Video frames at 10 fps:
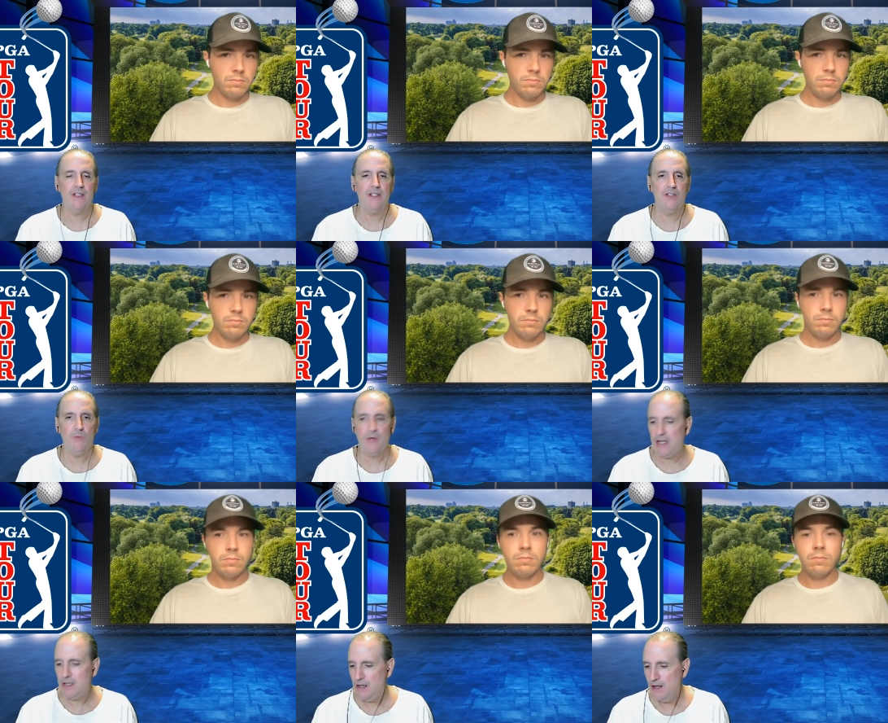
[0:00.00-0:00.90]
Speaker 1: this
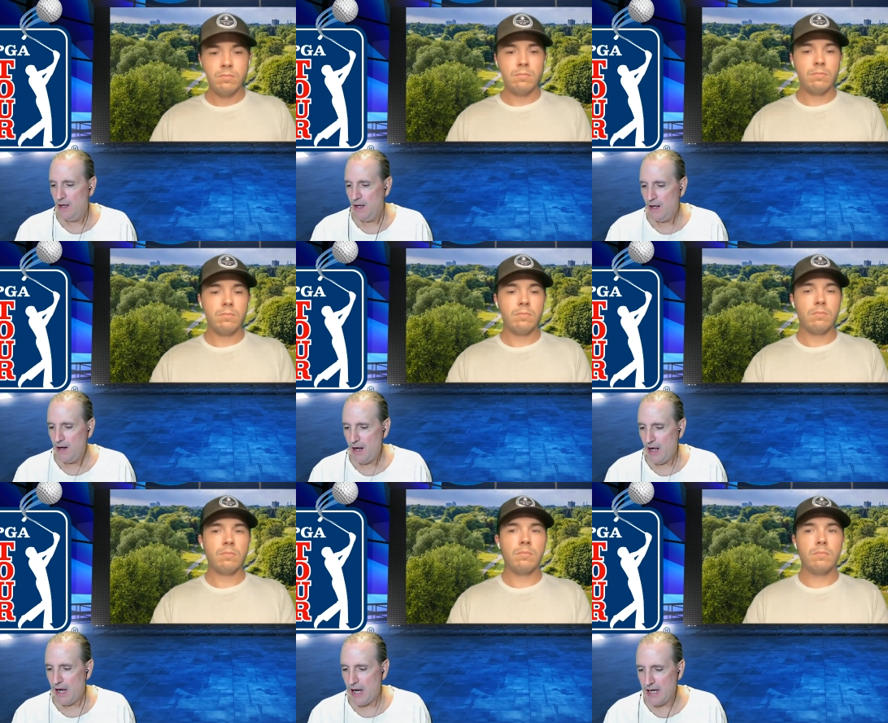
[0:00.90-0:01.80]
week,
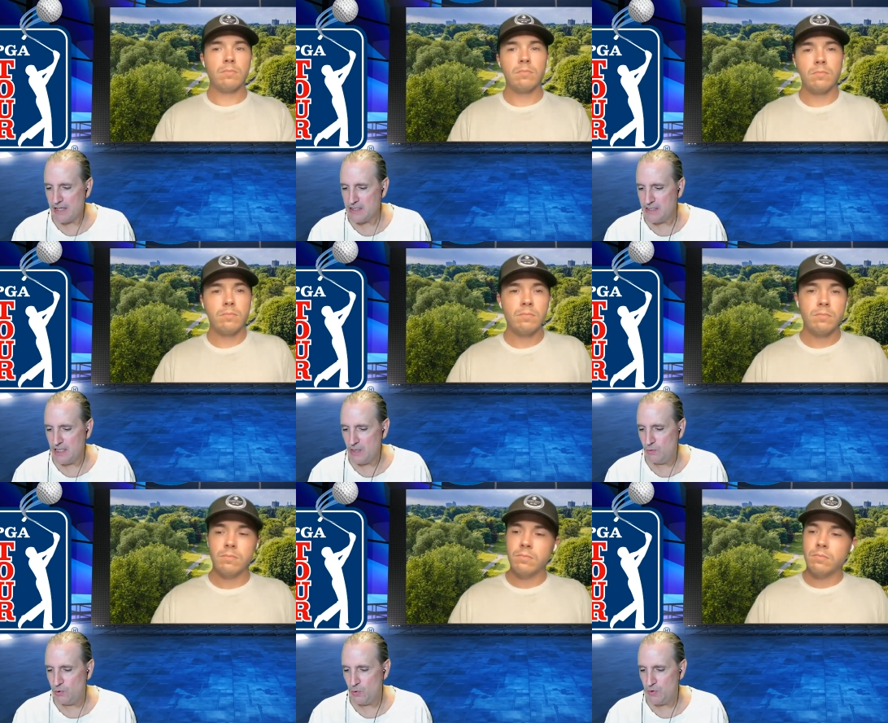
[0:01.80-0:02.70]
I see you
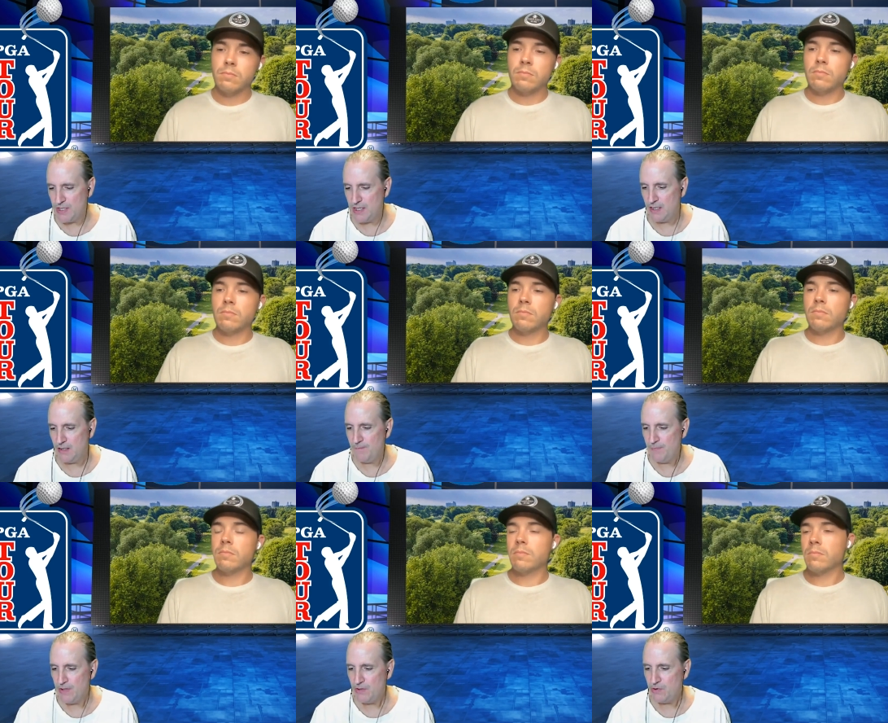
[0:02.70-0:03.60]
losing
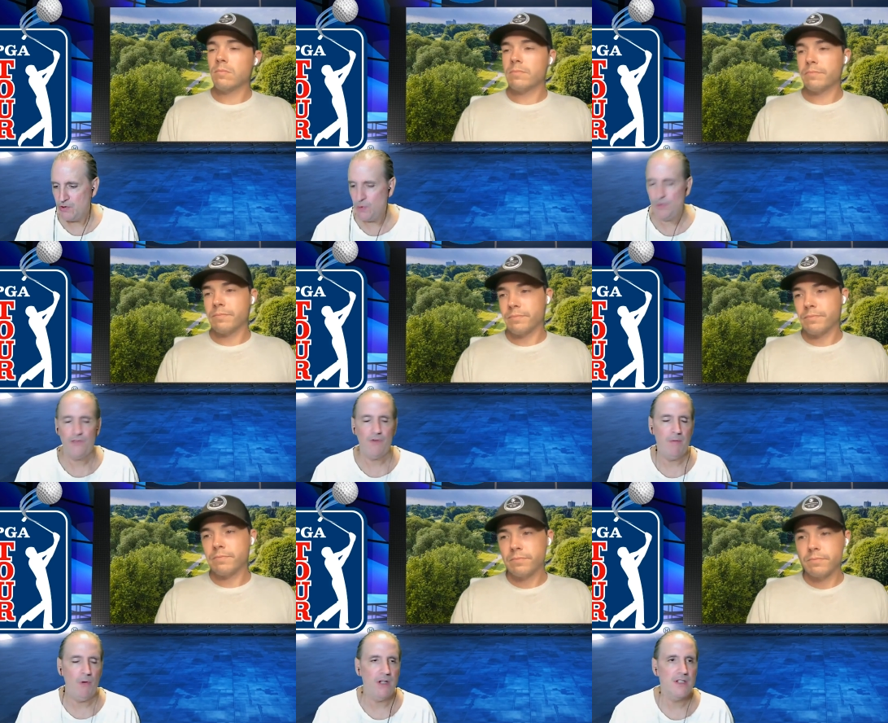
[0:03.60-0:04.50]
two to three
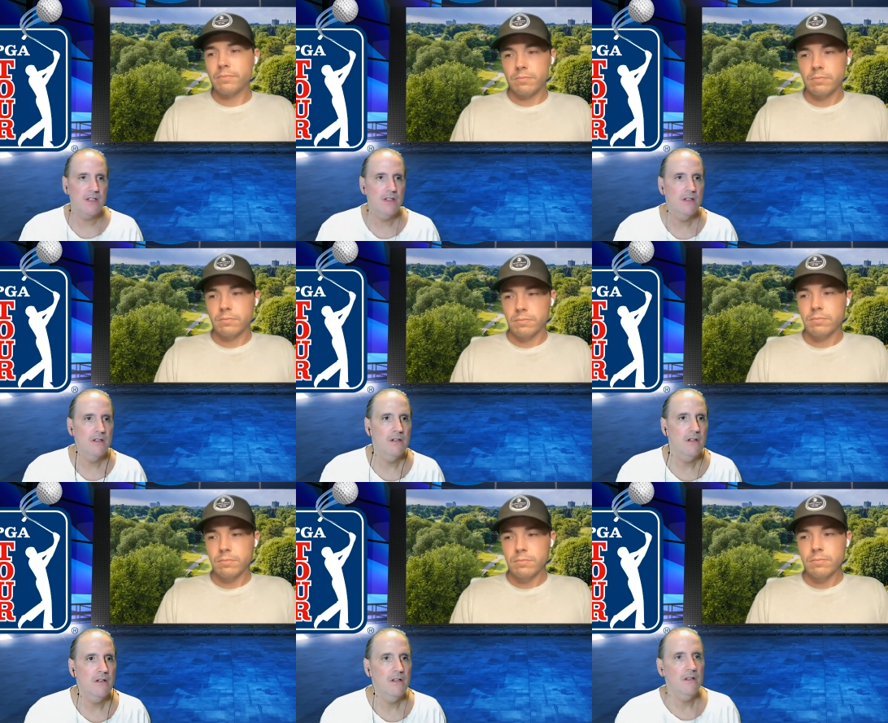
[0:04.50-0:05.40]
points.
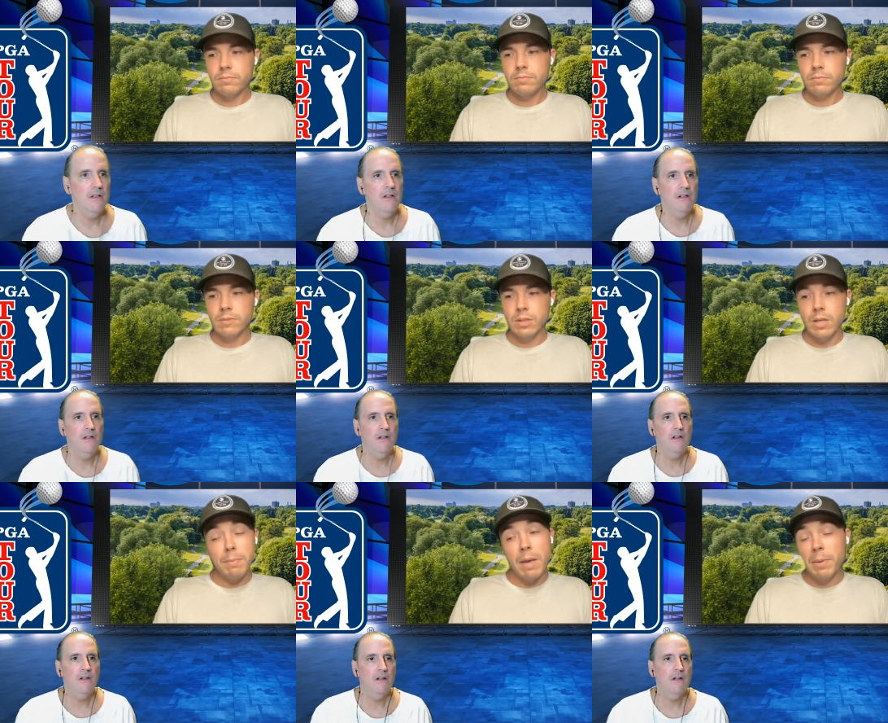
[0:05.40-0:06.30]

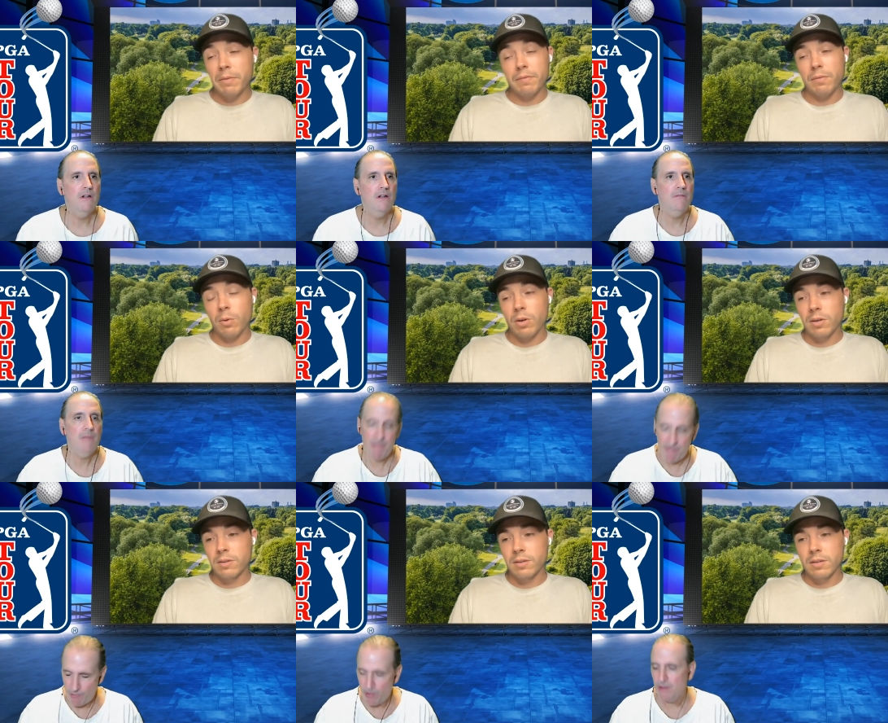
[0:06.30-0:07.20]
Speaker 2: Yeah, maybe even four. Maybe
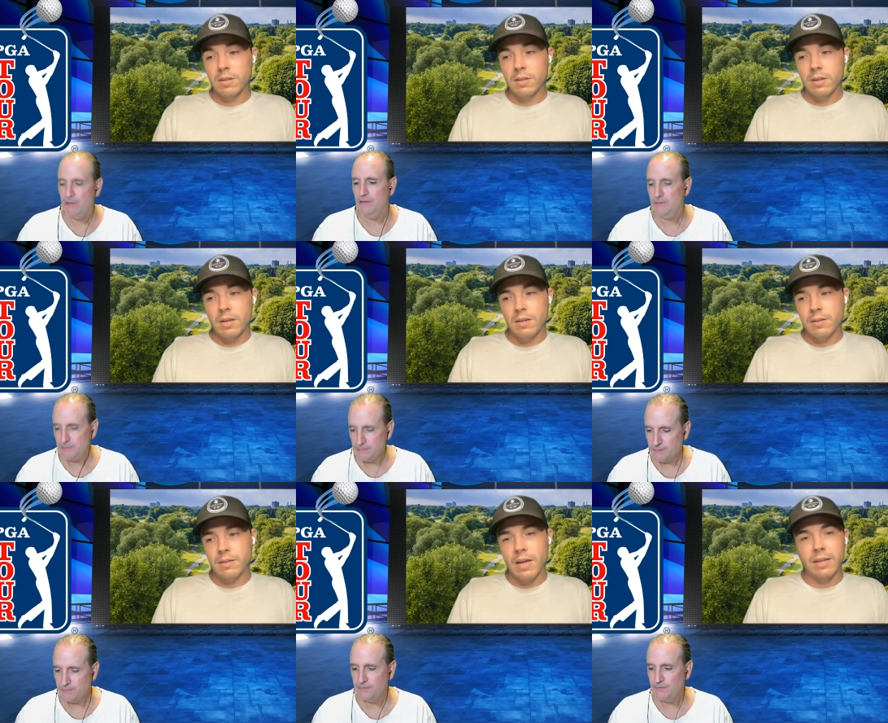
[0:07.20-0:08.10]
four.
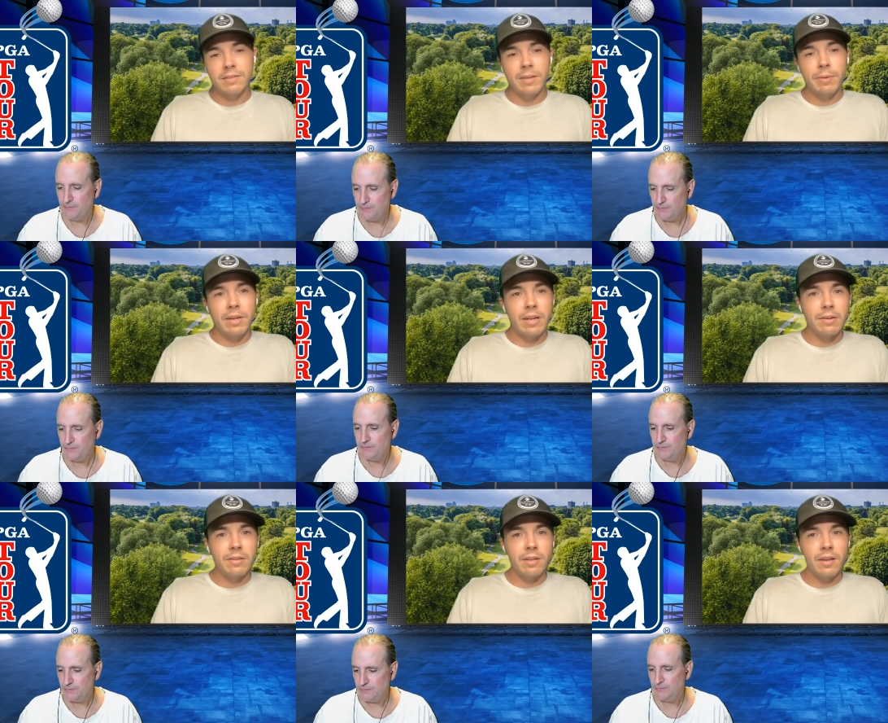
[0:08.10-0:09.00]
Yeah, I could see him getting down
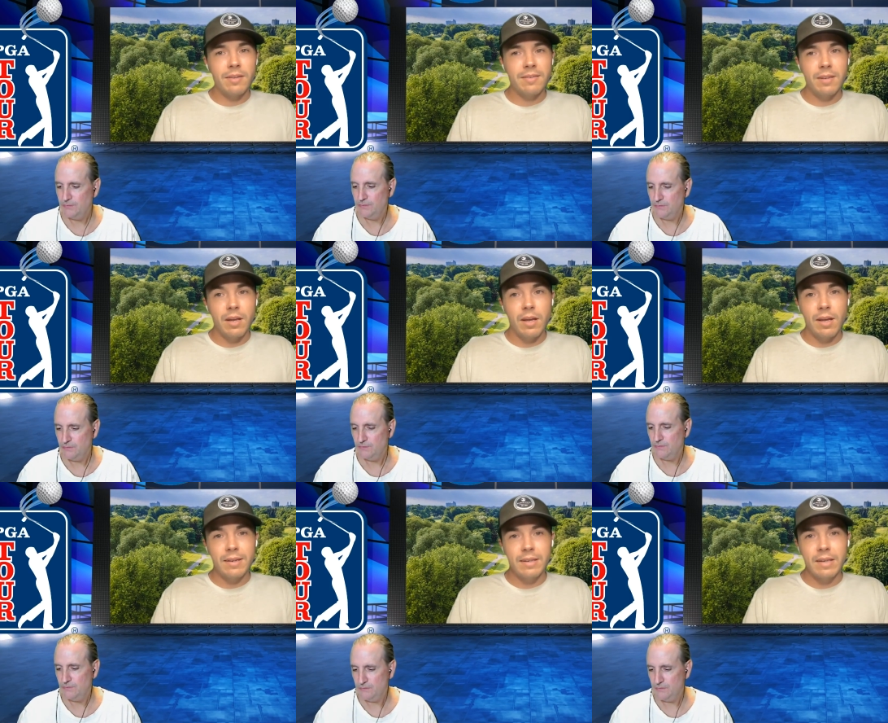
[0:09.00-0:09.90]
to 10.
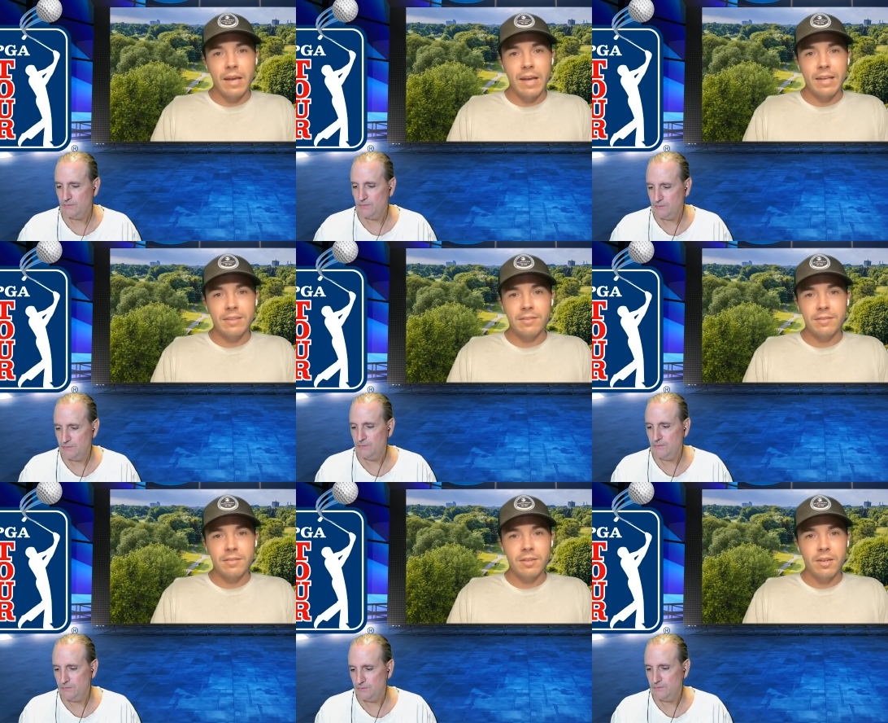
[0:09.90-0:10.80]
And he
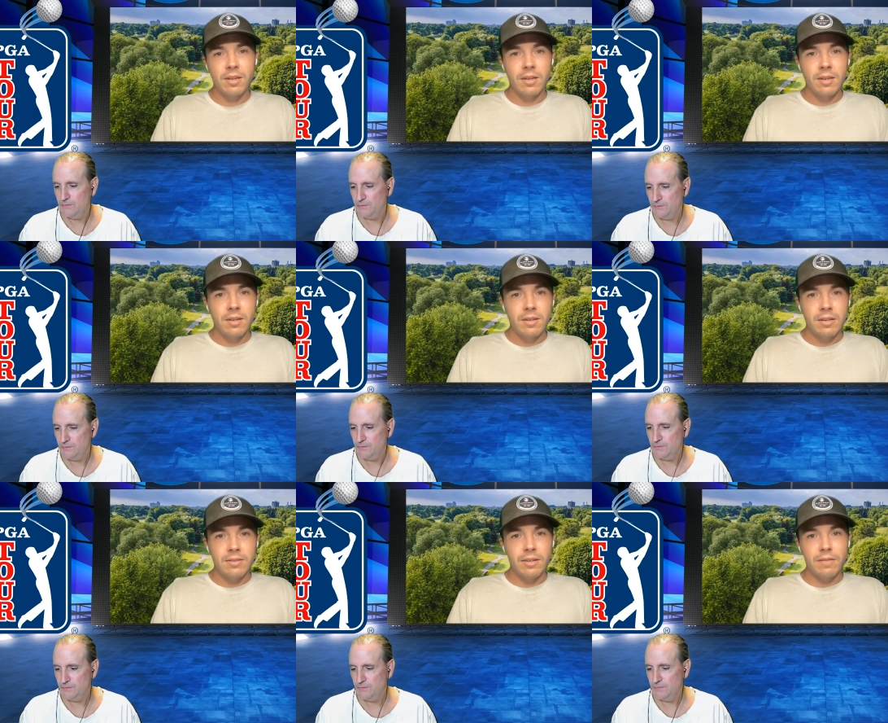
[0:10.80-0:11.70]
has,
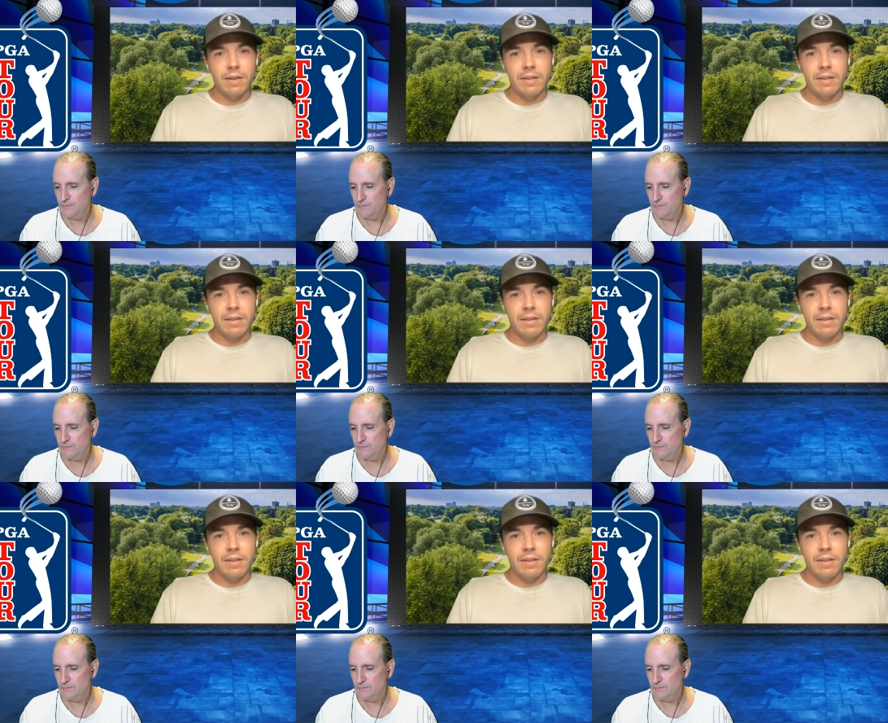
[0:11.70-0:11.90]
he's the, def-